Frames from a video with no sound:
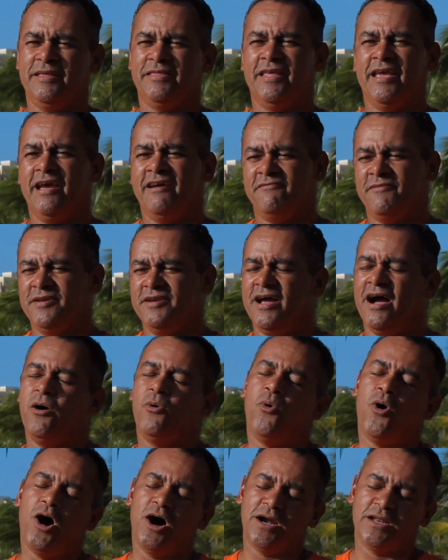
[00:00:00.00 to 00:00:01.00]
They have been
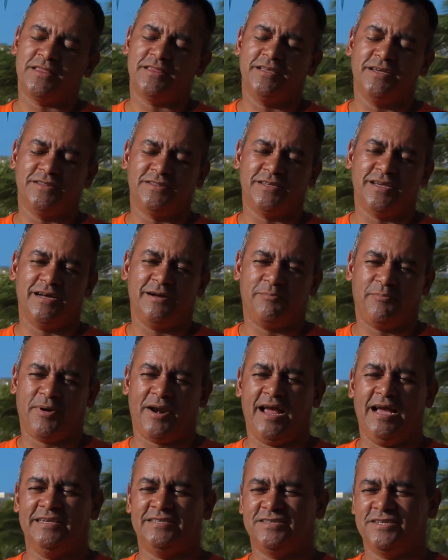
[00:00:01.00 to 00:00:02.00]
awarded
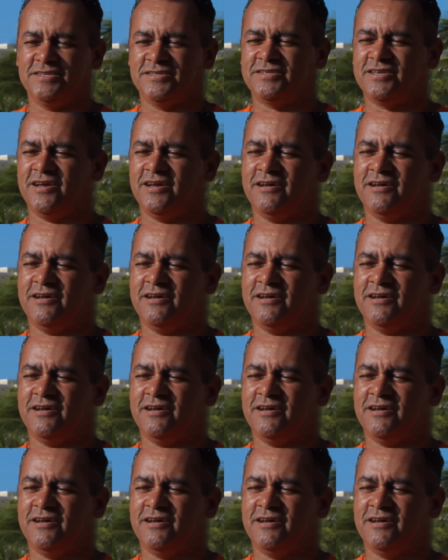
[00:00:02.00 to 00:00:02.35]
prizes,